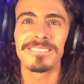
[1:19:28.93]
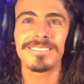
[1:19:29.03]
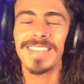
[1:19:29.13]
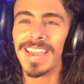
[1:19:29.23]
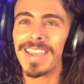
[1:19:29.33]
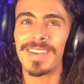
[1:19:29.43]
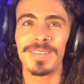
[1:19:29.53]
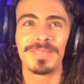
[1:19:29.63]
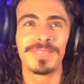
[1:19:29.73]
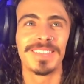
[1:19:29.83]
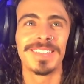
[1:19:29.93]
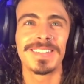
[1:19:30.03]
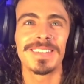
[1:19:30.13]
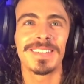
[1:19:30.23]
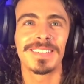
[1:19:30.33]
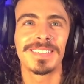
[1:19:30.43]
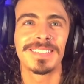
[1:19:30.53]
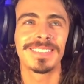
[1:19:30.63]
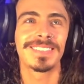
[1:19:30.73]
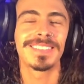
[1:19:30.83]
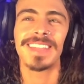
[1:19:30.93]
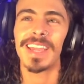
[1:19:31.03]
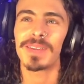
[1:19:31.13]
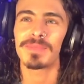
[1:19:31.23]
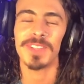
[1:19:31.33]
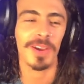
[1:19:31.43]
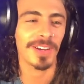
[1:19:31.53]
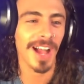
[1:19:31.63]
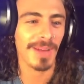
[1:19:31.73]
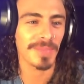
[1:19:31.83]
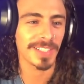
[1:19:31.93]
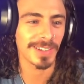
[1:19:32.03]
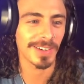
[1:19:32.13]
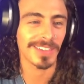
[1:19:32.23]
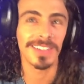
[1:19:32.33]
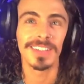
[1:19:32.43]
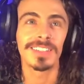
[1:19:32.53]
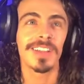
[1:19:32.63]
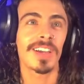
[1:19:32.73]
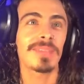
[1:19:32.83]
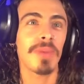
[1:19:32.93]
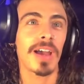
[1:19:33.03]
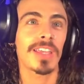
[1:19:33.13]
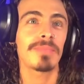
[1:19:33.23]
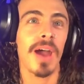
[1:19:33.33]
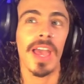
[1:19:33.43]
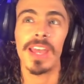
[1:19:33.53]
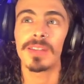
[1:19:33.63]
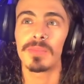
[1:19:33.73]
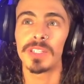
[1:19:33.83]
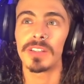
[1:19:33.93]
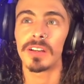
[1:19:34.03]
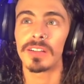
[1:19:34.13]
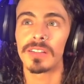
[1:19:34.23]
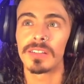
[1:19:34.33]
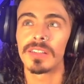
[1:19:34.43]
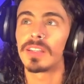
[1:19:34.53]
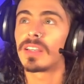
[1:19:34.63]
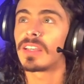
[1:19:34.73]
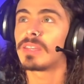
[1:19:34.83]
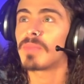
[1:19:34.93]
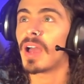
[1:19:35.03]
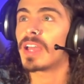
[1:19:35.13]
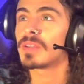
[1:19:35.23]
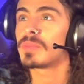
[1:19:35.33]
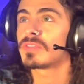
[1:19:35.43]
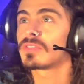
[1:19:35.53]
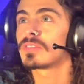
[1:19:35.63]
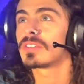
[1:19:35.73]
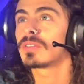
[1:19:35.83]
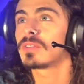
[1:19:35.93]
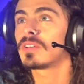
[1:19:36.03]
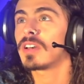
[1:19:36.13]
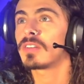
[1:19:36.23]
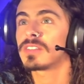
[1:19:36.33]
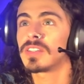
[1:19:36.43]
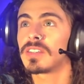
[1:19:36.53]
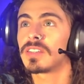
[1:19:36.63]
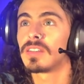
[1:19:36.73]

Damn! Damn, Zir got me, dog. Nah, he my he my enemy, dog. He my enemy for real. Who the hell is he?